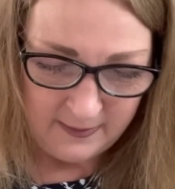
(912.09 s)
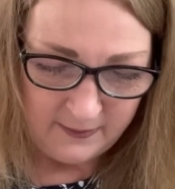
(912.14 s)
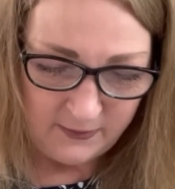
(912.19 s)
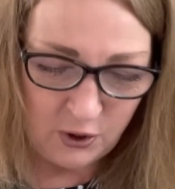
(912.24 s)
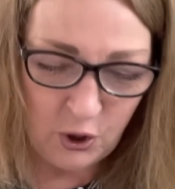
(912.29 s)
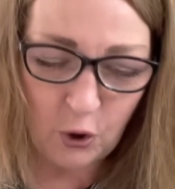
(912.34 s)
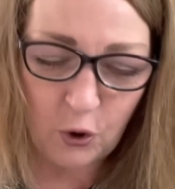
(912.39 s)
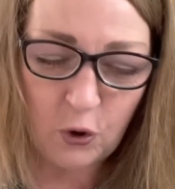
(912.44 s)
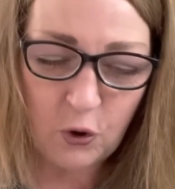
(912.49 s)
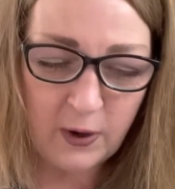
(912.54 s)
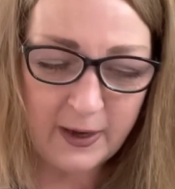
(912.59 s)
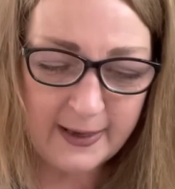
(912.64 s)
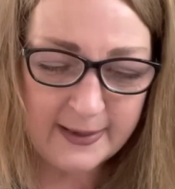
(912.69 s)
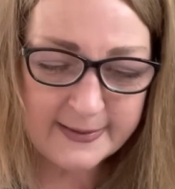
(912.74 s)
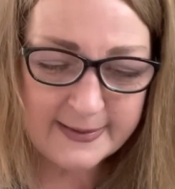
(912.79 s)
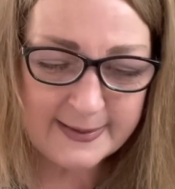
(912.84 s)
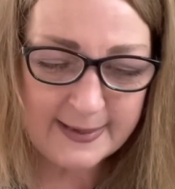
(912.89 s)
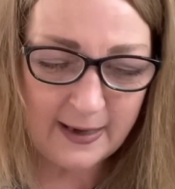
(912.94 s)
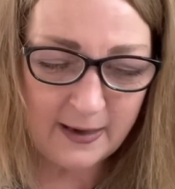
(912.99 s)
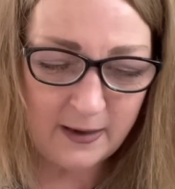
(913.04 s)
No,
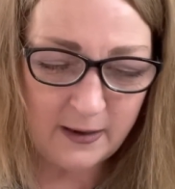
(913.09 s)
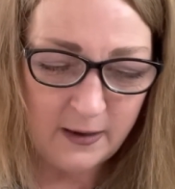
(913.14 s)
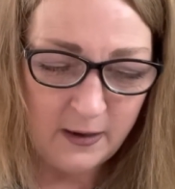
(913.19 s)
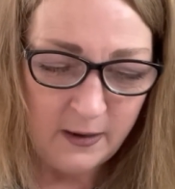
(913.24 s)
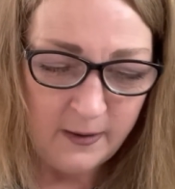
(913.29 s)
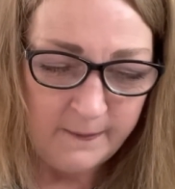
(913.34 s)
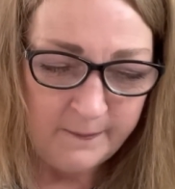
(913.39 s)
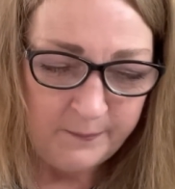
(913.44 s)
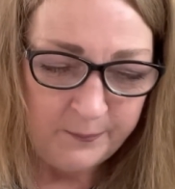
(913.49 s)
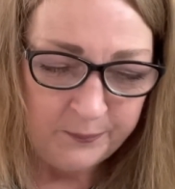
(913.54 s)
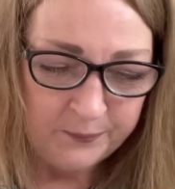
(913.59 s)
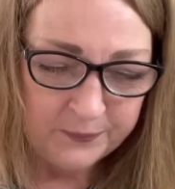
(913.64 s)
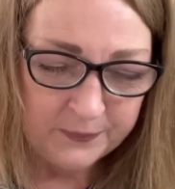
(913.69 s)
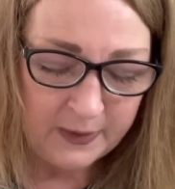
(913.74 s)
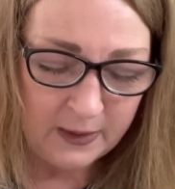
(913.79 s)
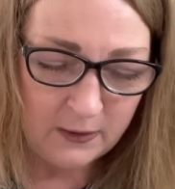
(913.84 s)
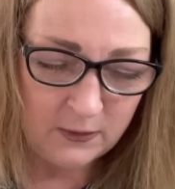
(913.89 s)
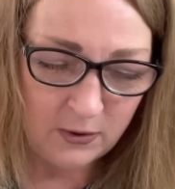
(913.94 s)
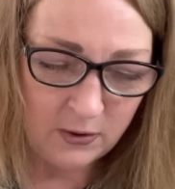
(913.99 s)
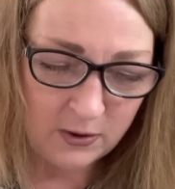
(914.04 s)
it's a...
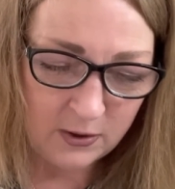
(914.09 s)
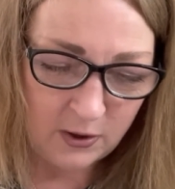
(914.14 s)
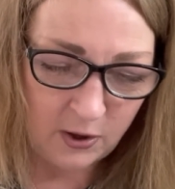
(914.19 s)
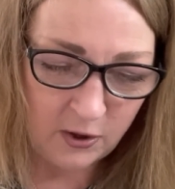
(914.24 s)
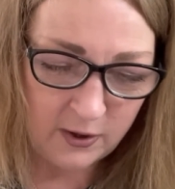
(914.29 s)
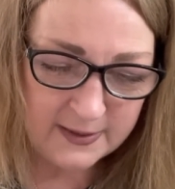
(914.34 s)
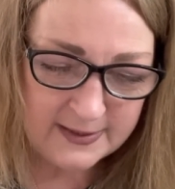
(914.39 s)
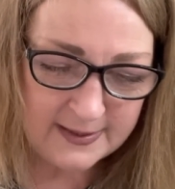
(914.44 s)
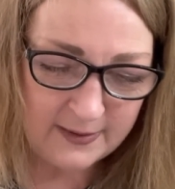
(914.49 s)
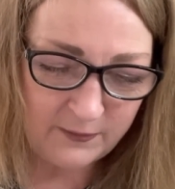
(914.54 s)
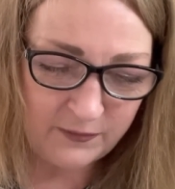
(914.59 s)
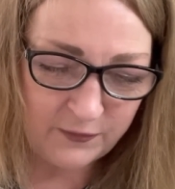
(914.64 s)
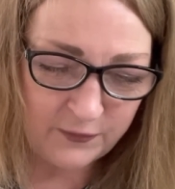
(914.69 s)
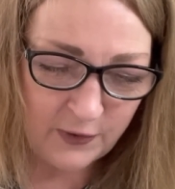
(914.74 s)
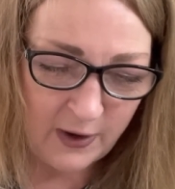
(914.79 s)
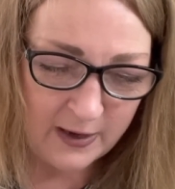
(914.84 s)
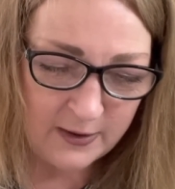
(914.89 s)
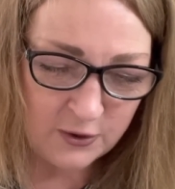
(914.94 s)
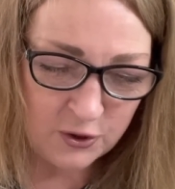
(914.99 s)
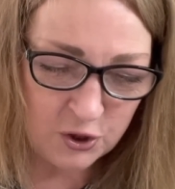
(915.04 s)
Oh, God, it's in
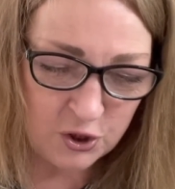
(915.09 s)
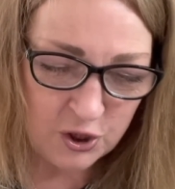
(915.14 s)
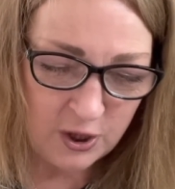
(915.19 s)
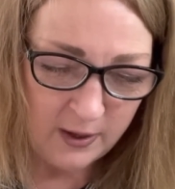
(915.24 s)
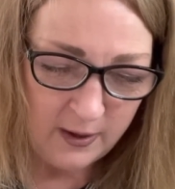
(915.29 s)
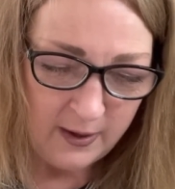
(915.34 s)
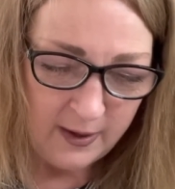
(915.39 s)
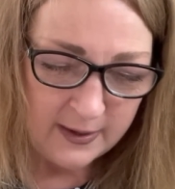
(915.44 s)
French.